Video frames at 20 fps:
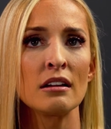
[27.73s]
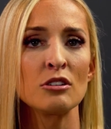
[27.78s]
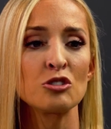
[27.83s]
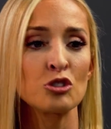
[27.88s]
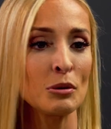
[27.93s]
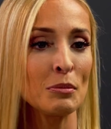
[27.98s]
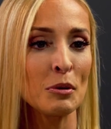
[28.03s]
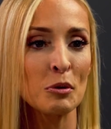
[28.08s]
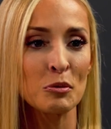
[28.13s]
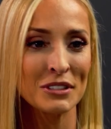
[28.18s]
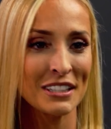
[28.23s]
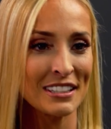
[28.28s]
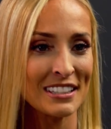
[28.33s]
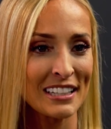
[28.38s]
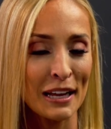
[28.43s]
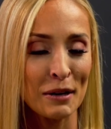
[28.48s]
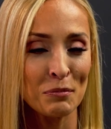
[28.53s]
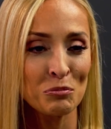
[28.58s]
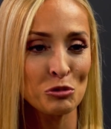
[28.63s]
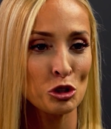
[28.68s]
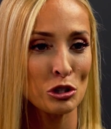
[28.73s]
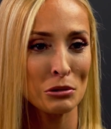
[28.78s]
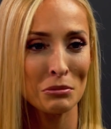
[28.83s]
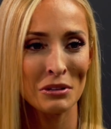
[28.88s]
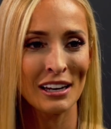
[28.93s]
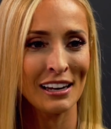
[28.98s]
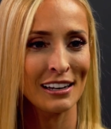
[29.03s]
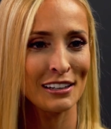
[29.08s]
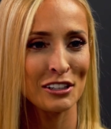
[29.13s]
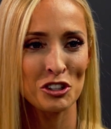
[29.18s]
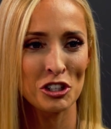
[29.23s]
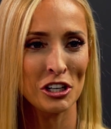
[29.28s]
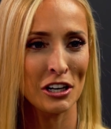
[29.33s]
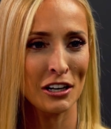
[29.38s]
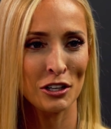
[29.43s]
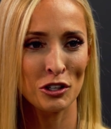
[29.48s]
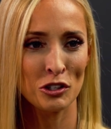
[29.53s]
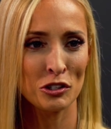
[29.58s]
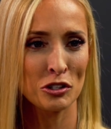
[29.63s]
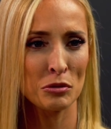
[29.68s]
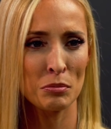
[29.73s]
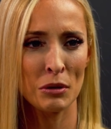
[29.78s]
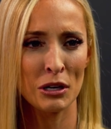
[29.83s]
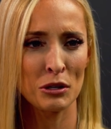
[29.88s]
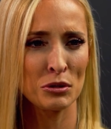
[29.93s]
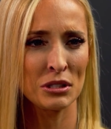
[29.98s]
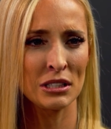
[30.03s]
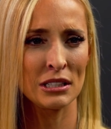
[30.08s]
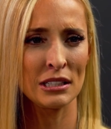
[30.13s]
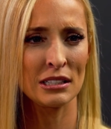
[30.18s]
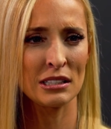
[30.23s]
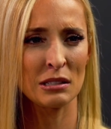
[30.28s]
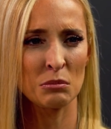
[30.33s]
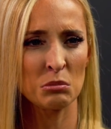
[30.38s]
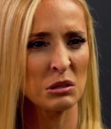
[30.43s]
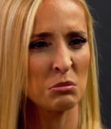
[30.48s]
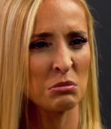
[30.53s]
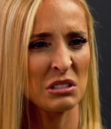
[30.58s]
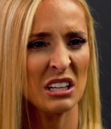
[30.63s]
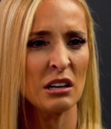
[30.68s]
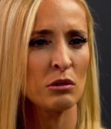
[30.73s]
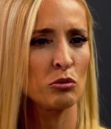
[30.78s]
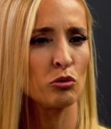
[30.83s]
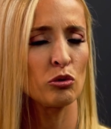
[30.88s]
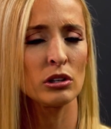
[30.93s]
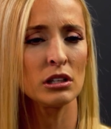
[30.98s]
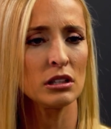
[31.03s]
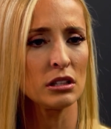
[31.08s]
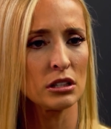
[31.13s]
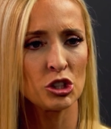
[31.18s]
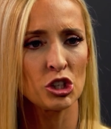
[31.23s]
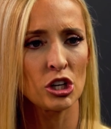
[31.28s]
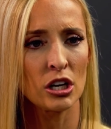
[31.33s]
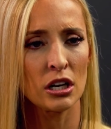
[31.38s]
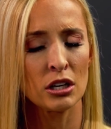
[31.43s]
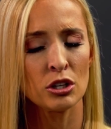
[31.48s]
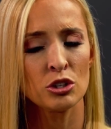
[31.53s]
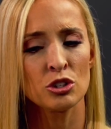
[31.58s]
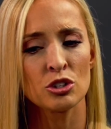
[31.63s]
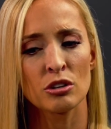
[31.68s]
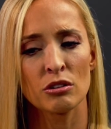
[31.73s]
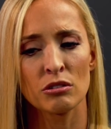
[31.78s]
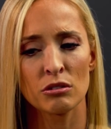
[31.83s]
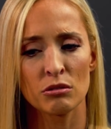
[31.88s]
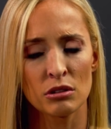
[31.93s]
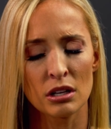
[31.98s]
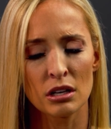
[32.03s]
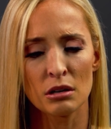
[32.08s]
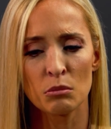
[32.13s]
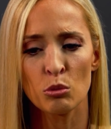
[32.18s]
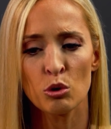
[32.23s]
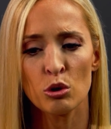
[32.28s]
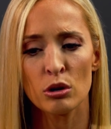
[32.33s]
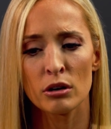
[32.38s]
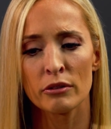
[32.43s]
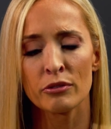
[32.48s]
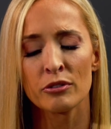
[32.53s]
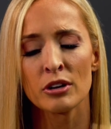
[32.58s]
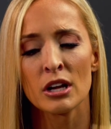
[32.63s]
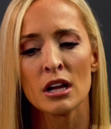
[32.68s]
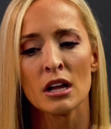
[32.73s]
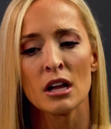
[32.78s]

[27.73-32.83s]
Treatment was the same. Treatment hadn't changed. My OCD symptoms hadn't really changed, although they had morphed.